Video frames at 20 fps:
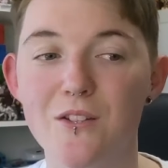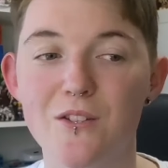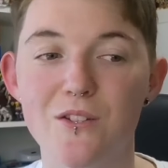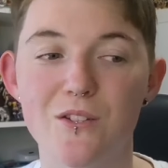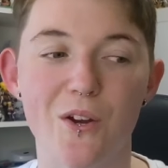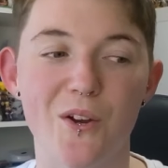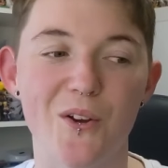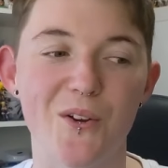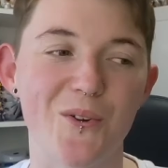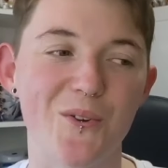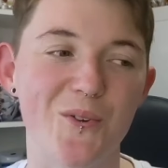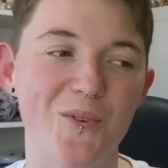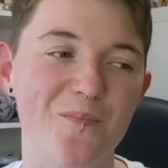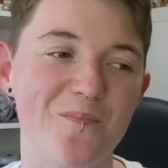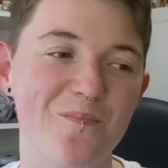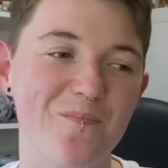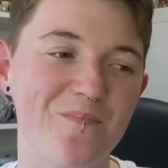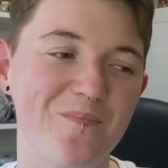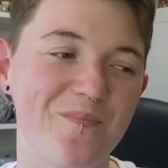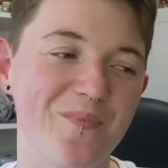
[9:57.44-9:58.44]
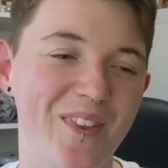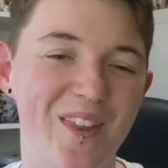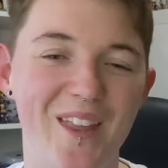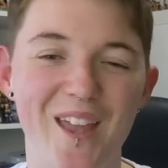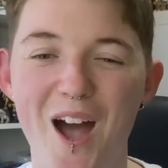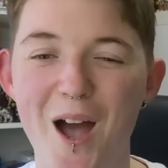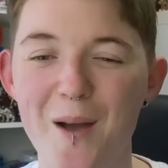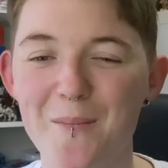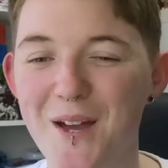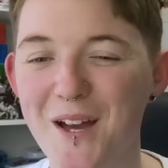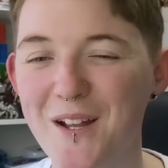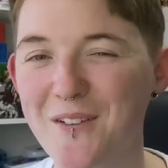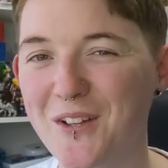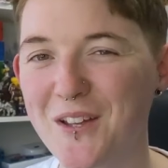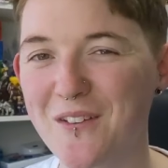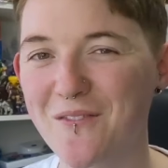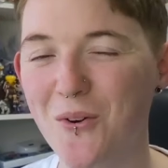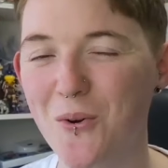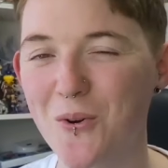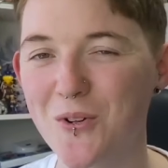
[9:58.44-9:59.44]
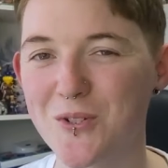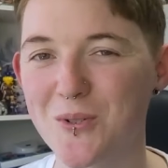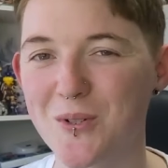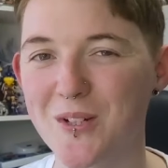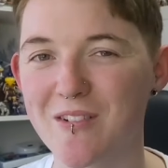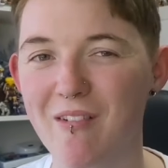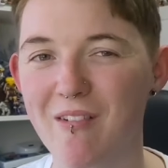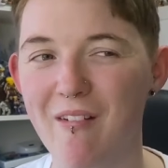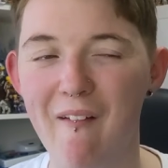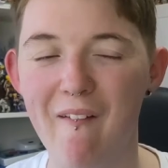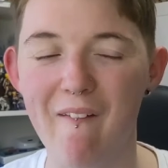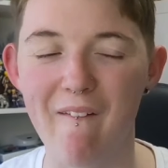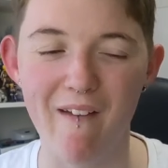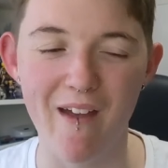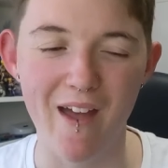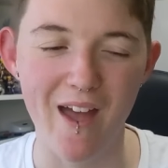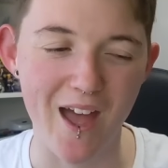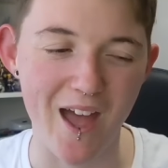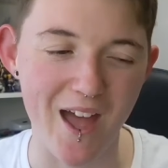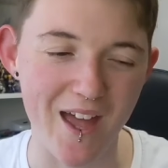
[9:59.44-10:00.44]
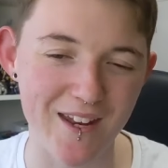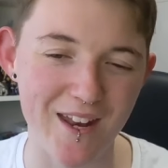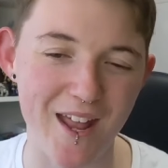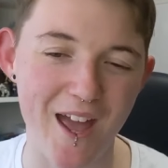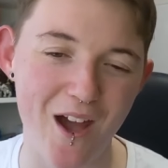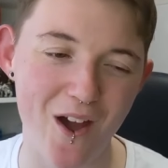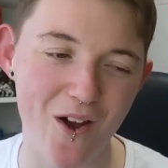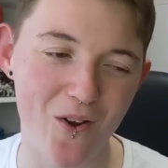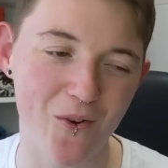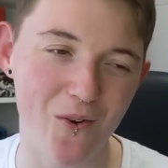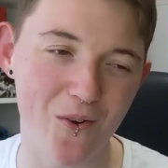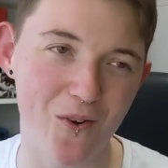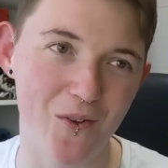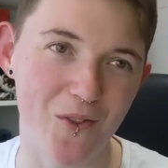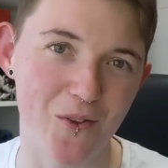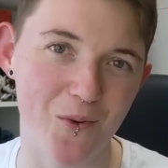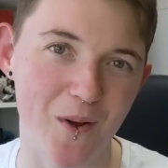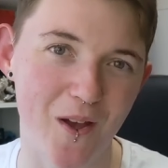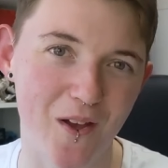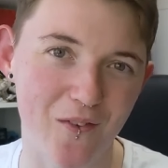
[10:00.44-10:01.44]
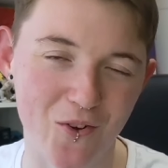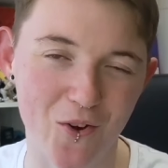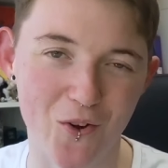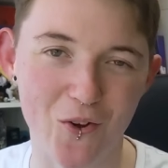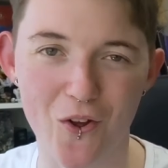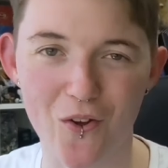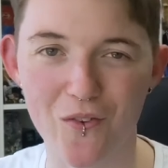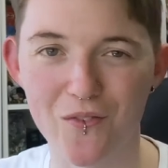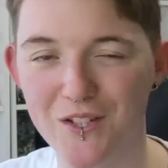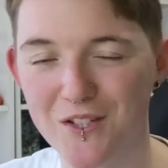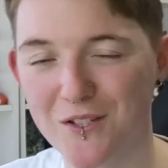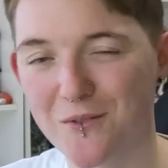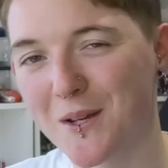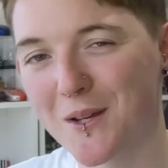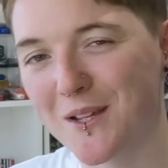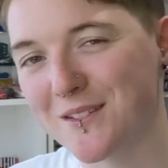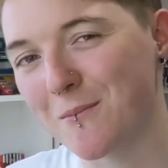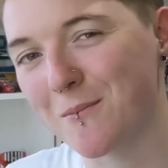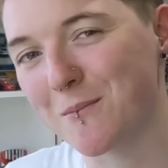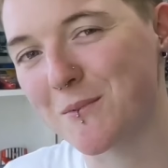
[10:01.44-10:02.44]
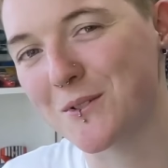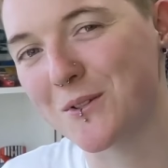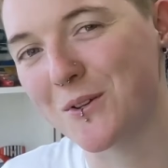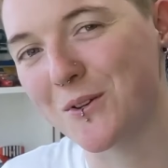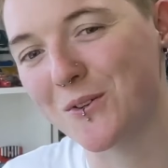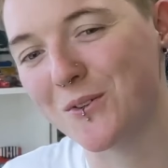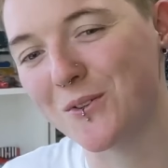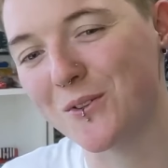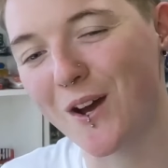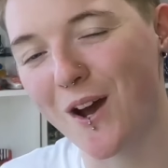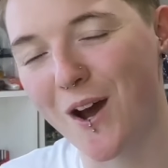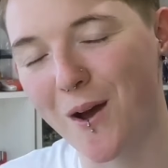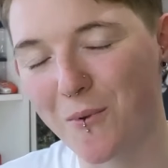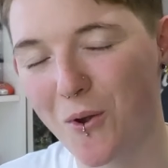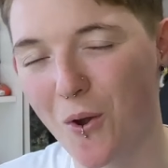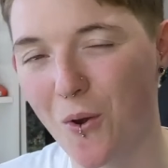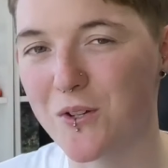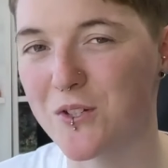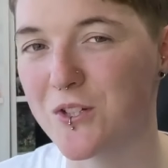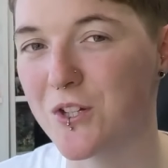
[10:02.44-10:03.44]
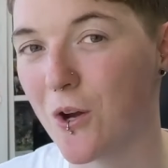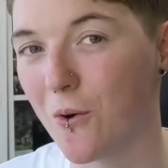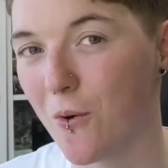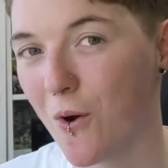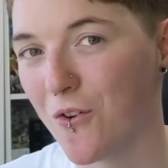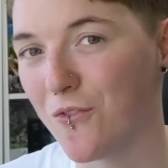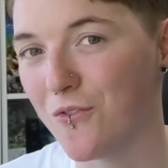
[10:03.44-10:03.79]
so I'm kind of looking forward to it. And now that we've gone over this week's episode, I'm going to go